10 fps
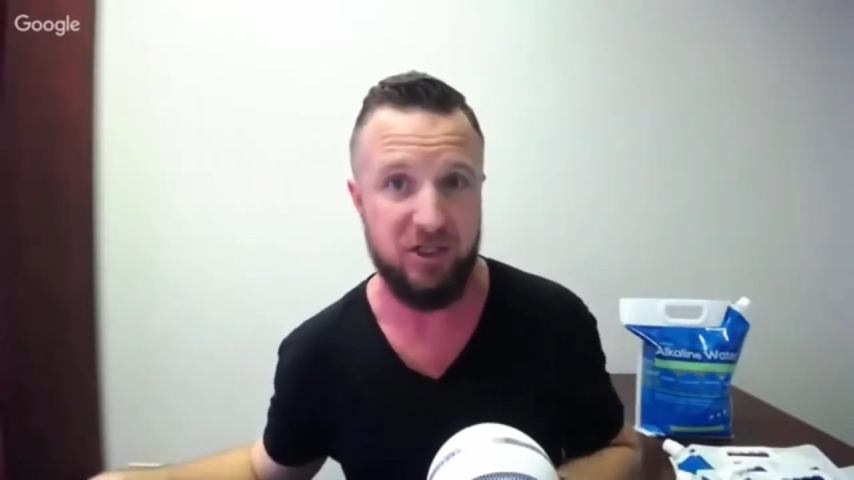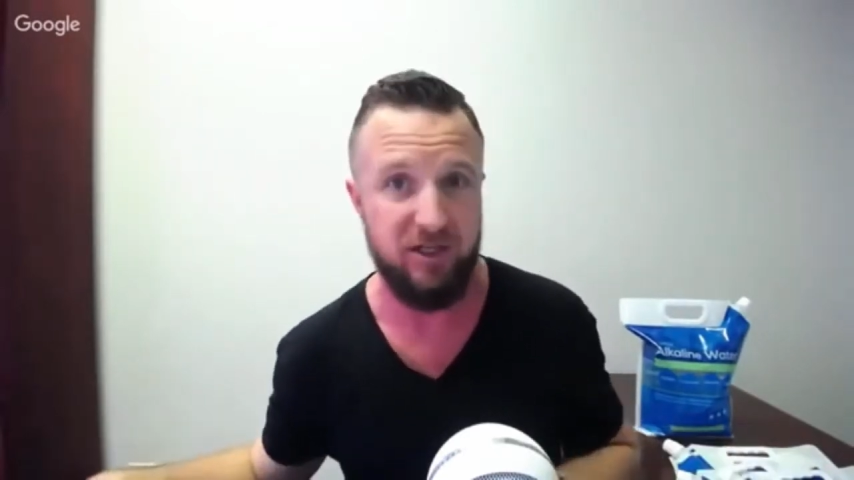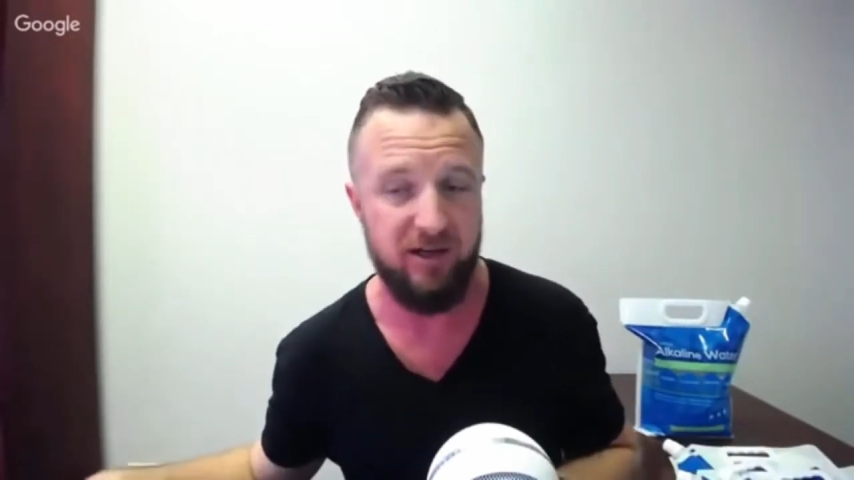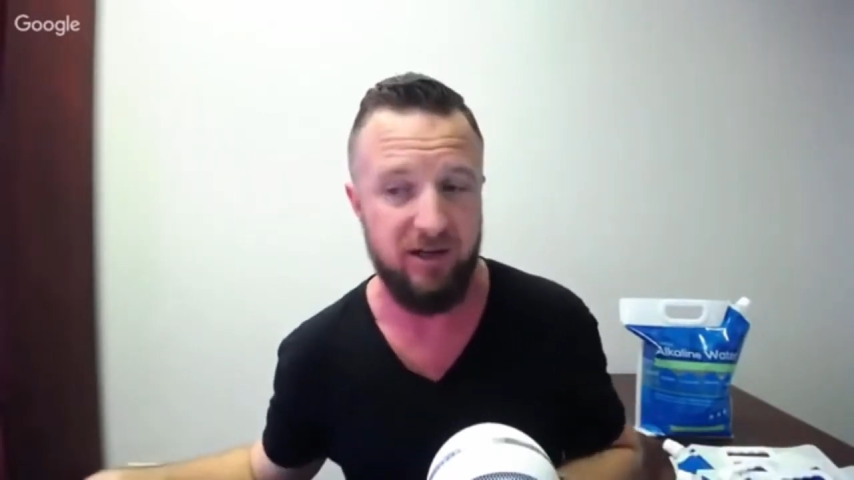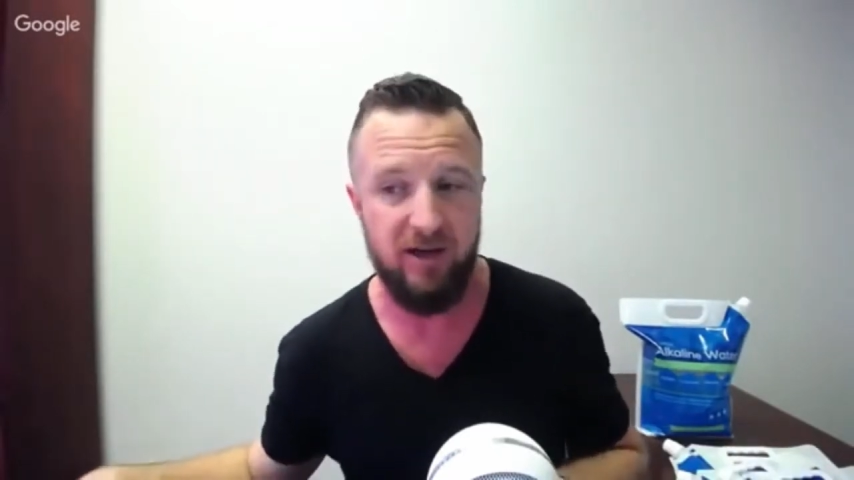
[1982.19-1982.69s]

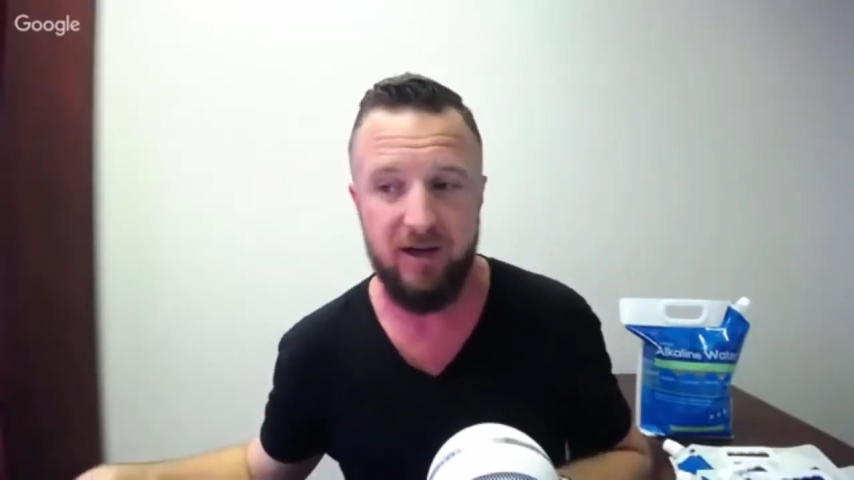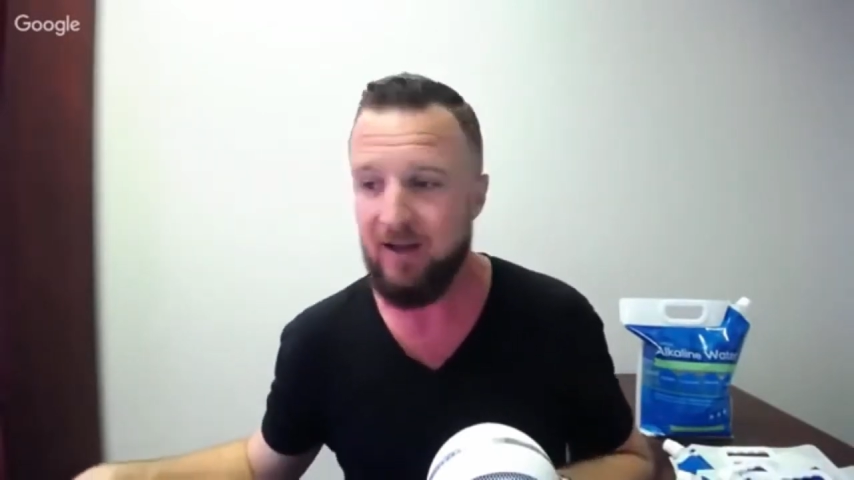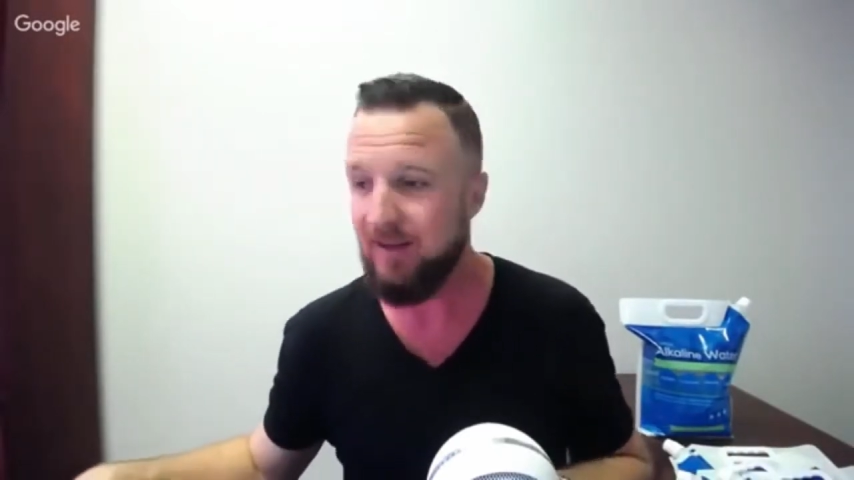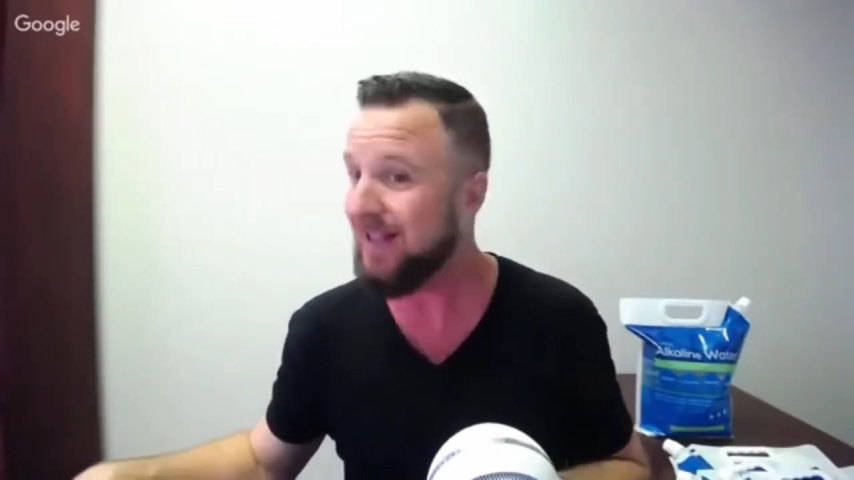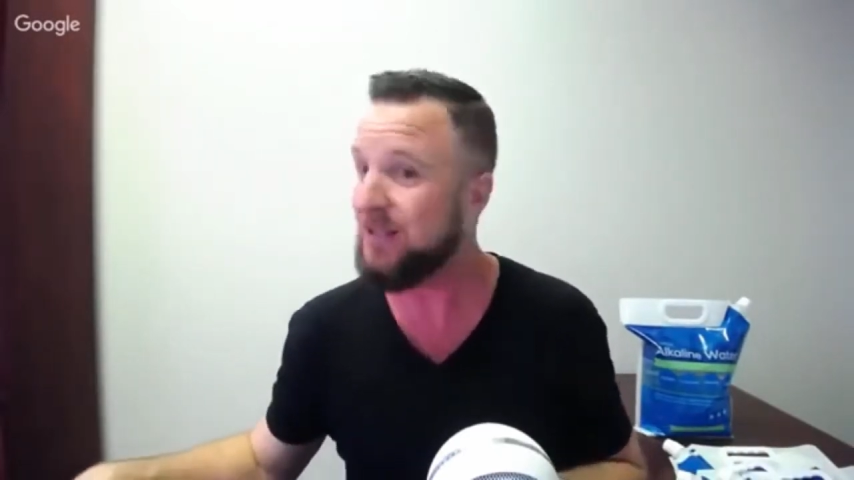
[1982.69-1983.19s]
it.
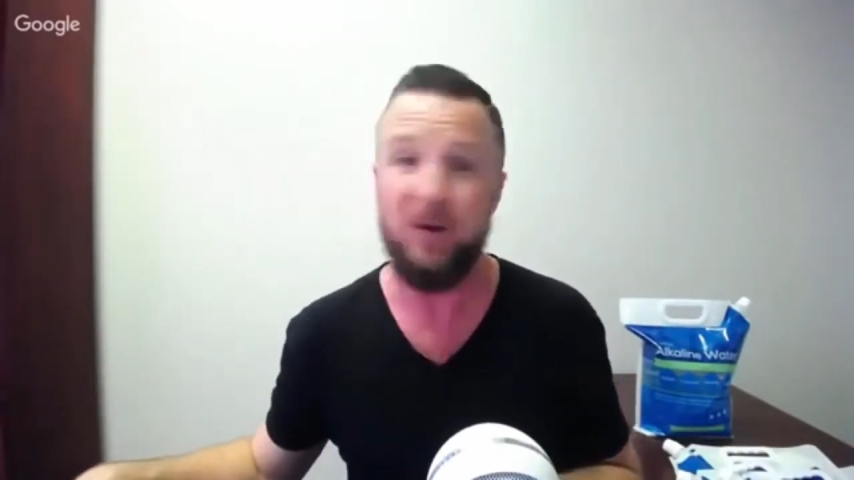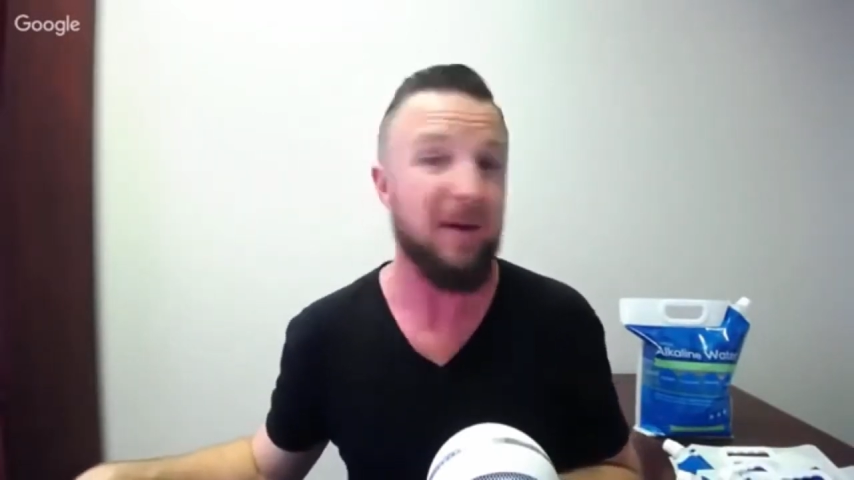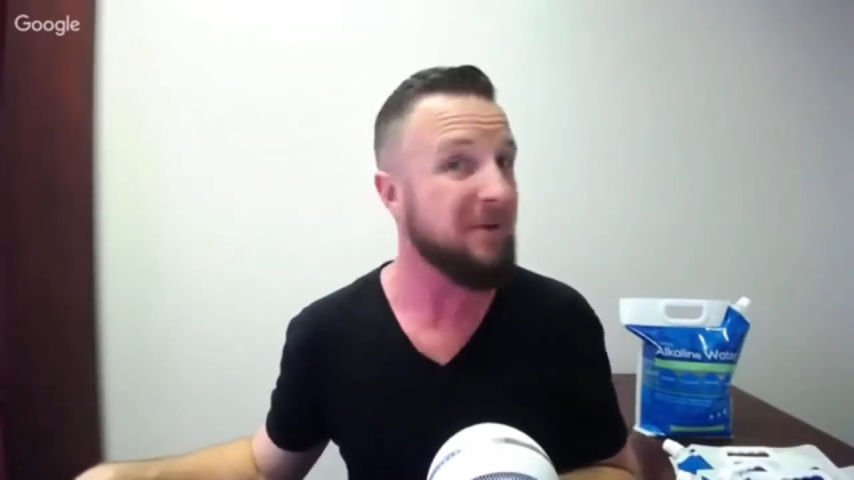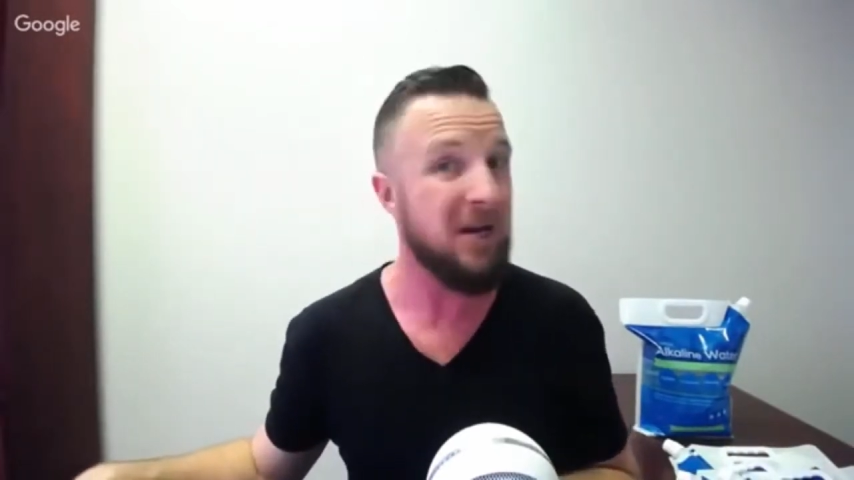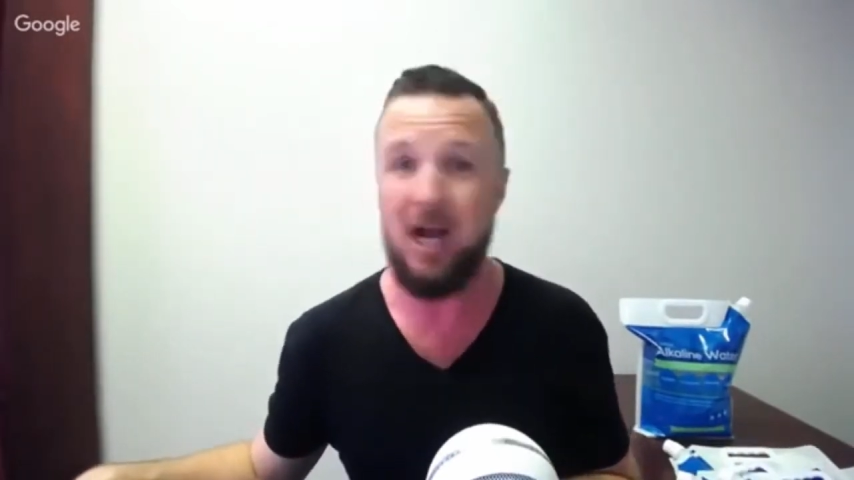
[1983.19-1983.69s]
That's what
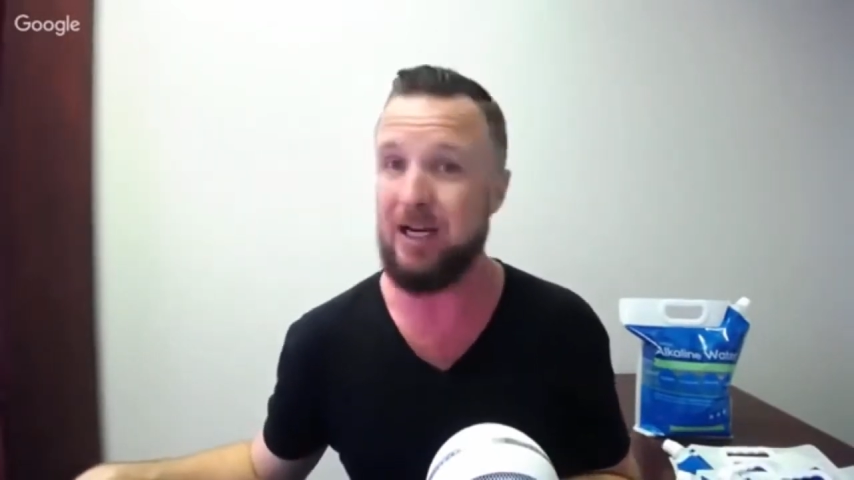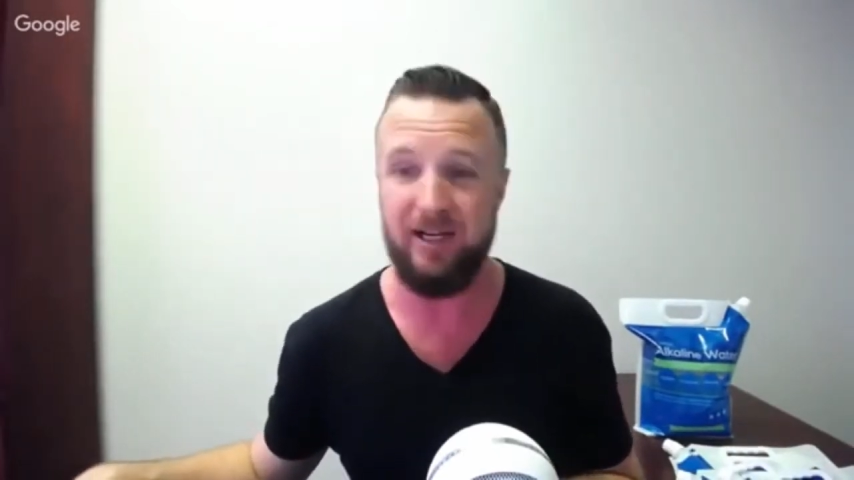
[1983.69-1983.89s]
I'm not going to